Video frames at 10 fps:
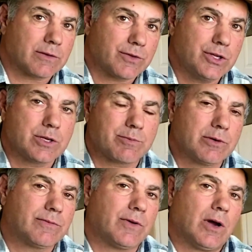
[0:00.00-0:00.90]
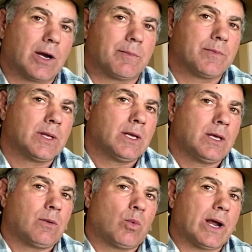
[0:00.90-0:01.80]
The Future Proof Farm,
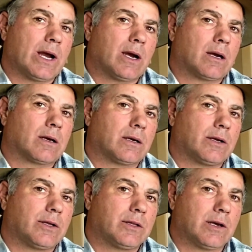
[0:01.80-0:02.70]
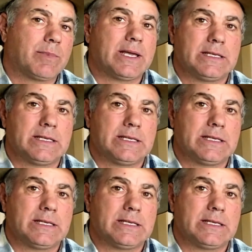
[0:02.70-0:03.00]
where there'll be a